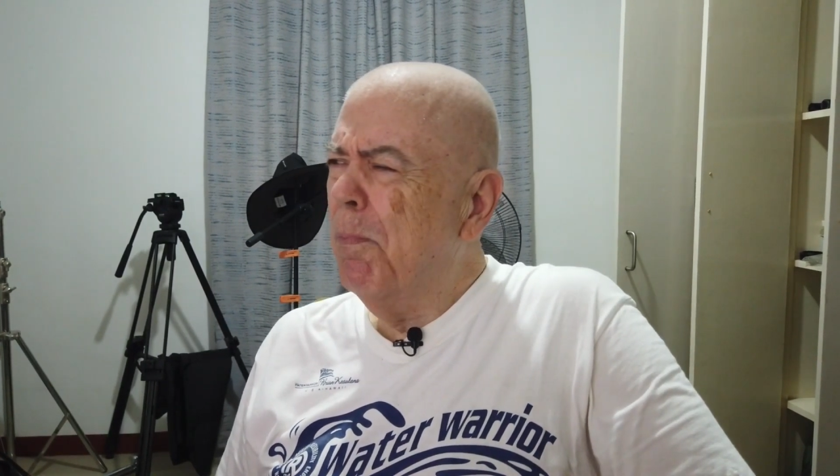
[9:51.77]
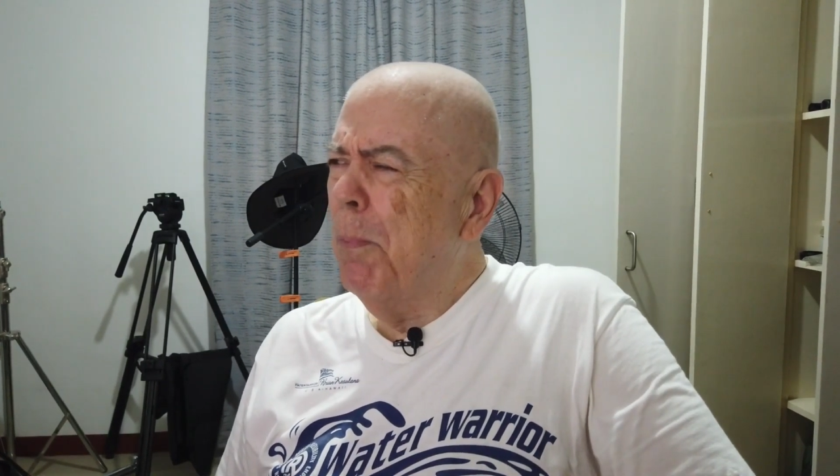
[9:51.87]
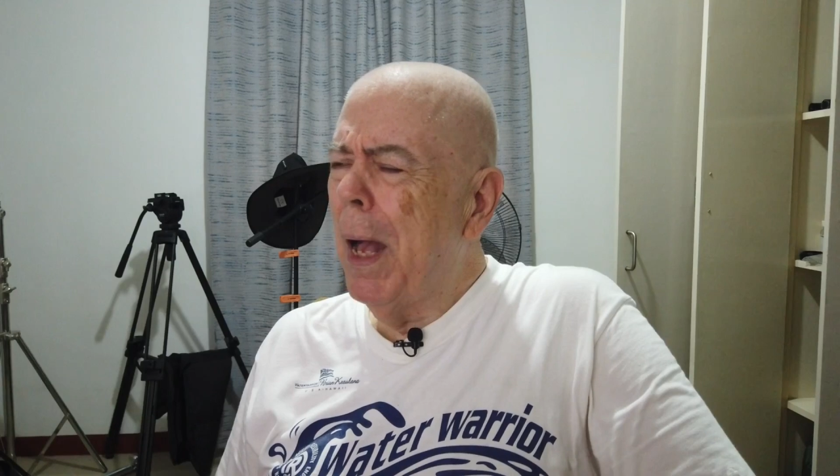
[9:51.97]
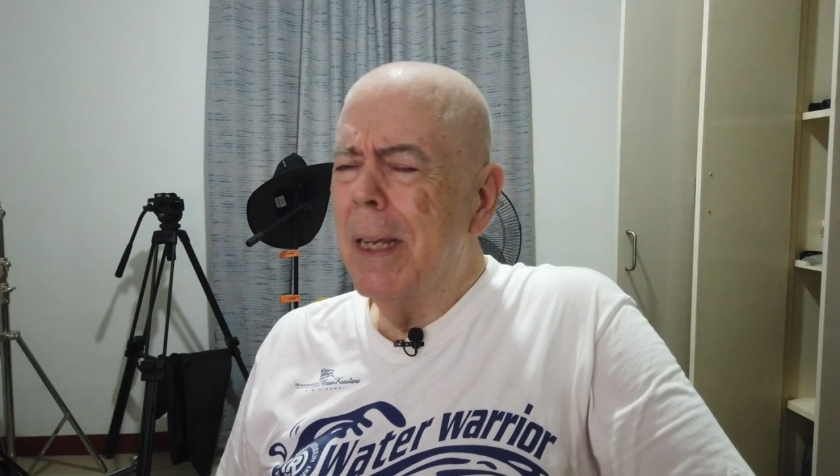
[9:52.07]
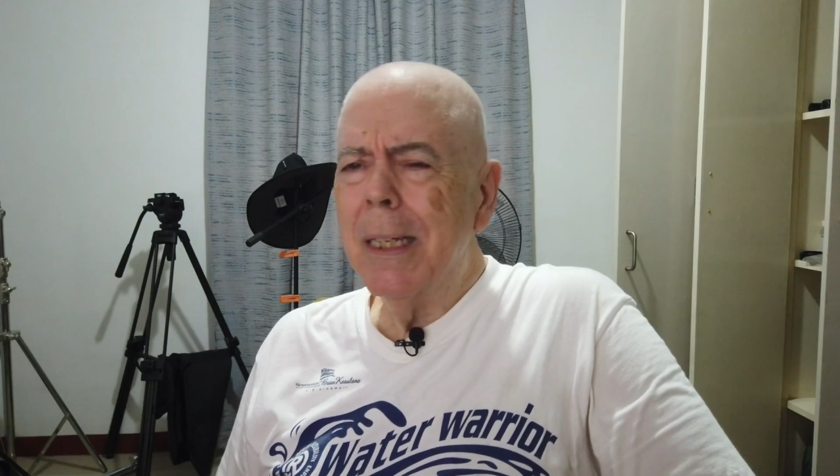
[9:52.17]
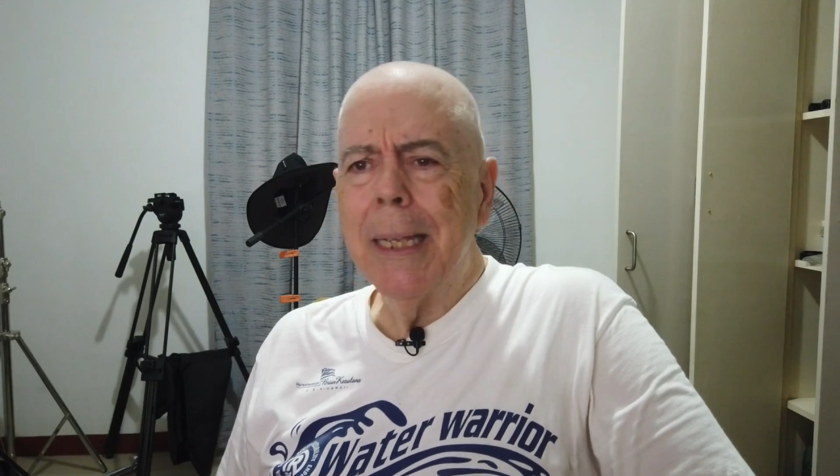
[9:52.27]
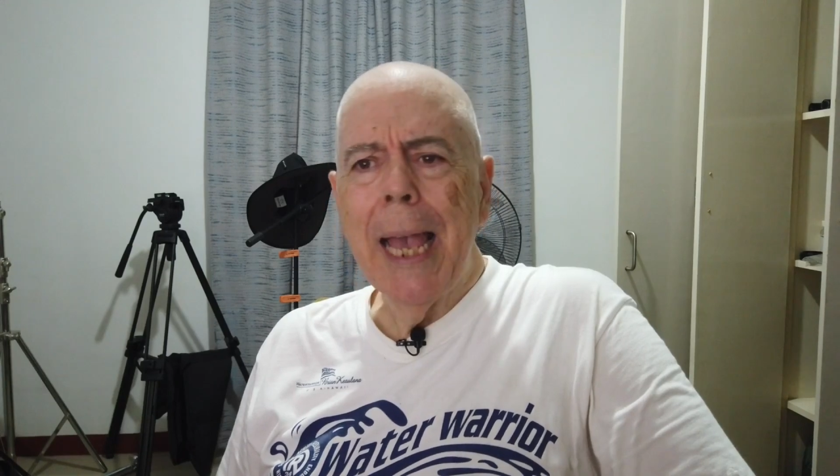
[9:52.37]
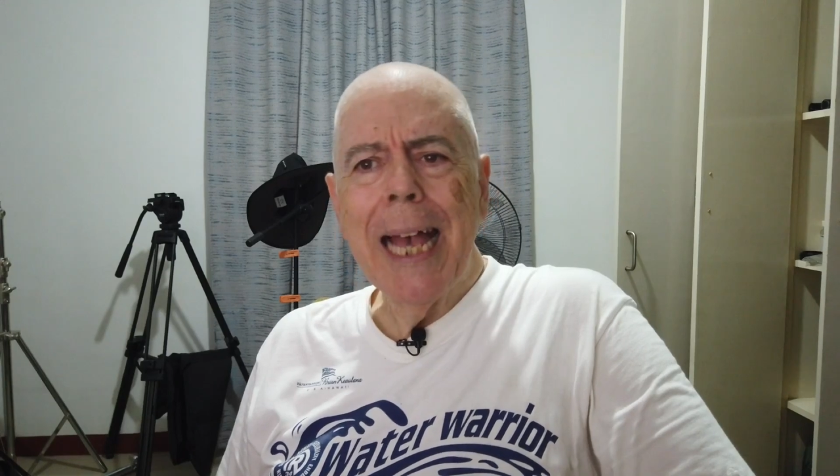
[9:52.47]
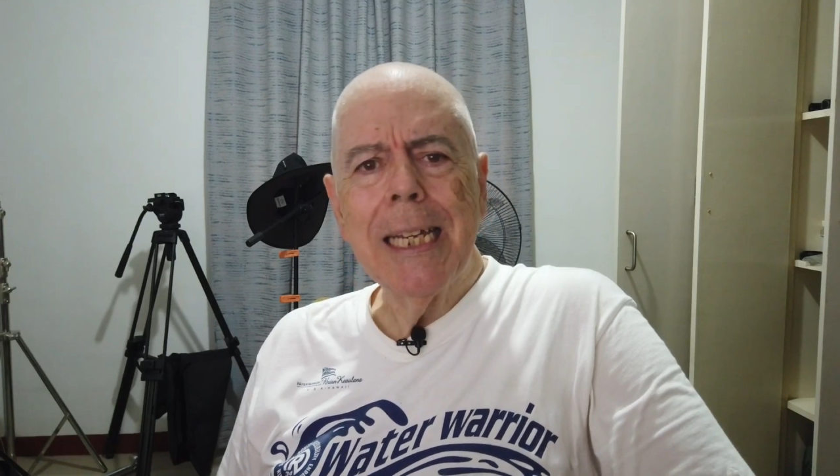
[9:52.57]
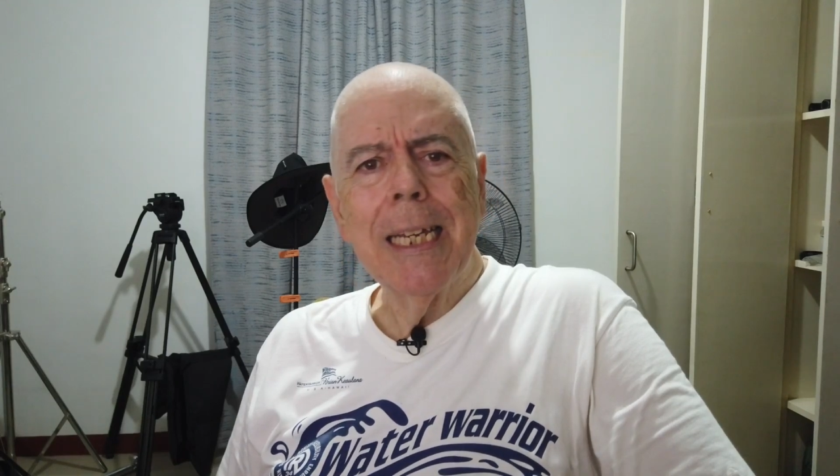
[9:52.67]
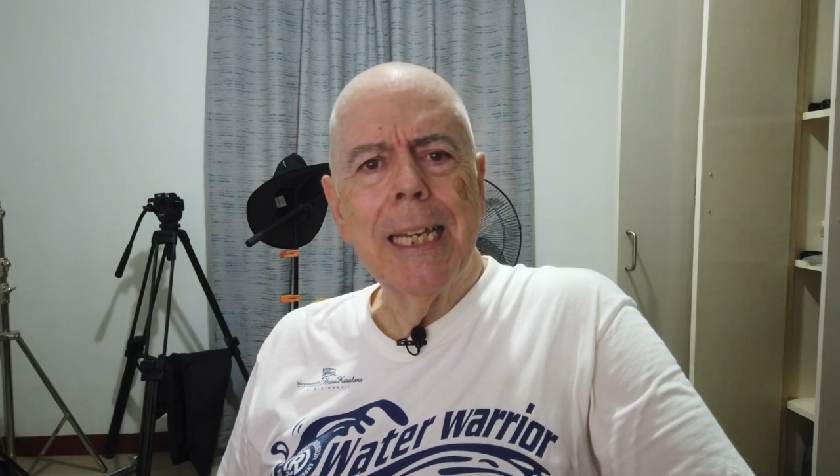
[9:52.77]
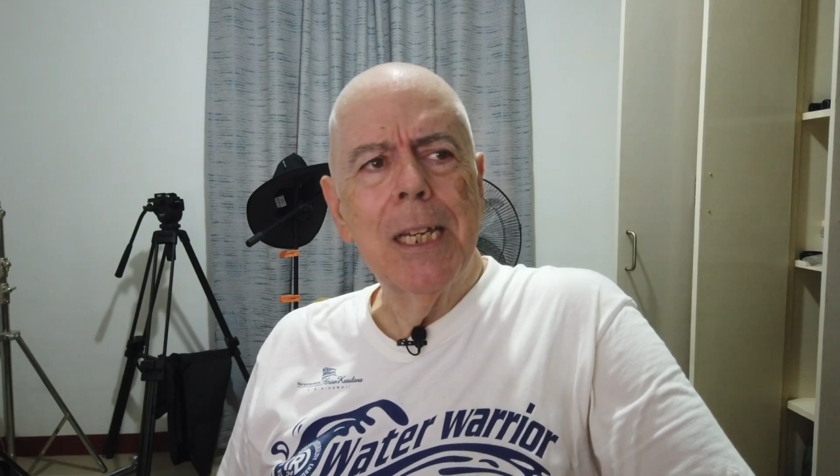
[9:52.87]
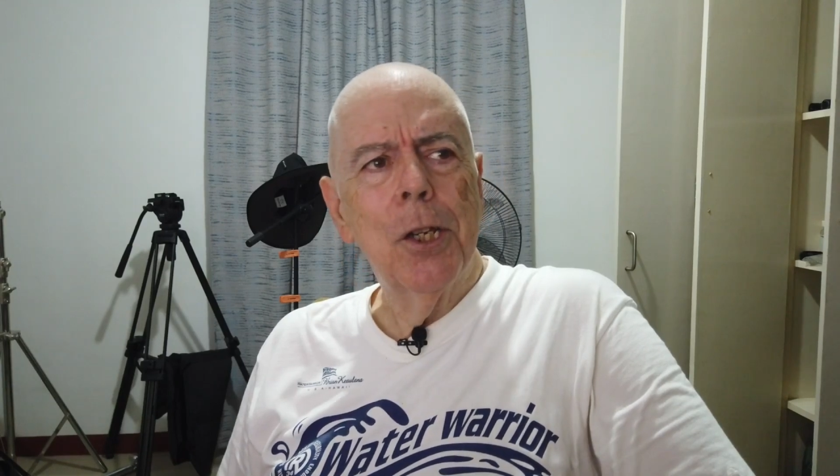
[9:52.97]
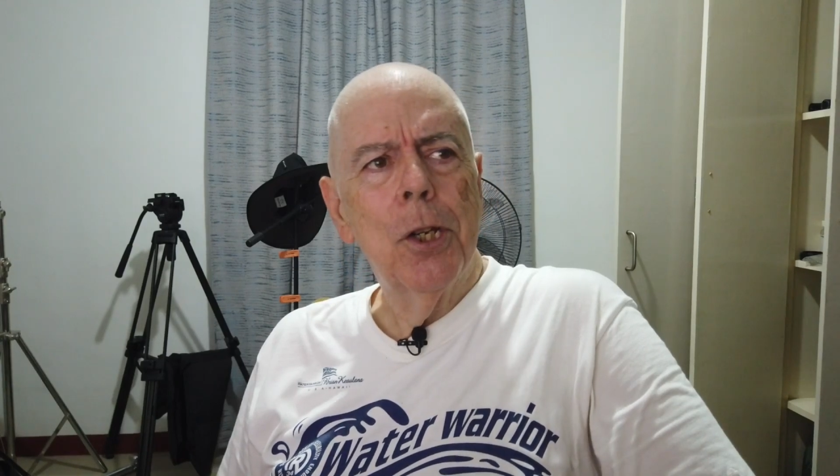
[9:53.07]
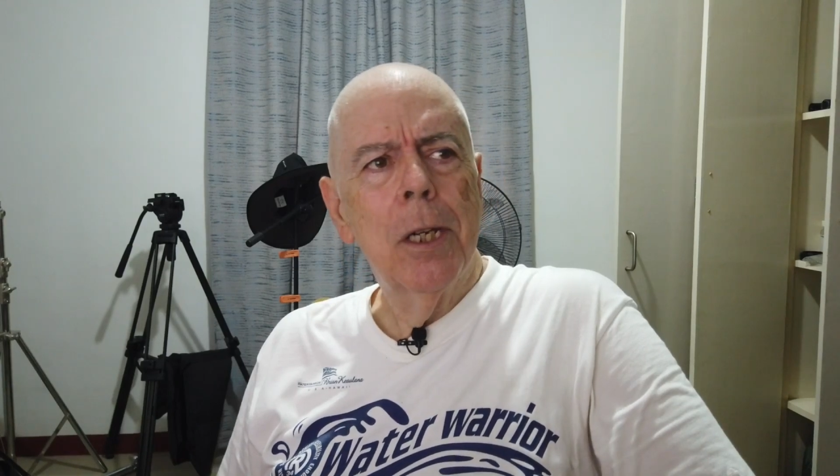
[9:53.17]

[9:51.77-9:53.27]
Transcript: Podcastage,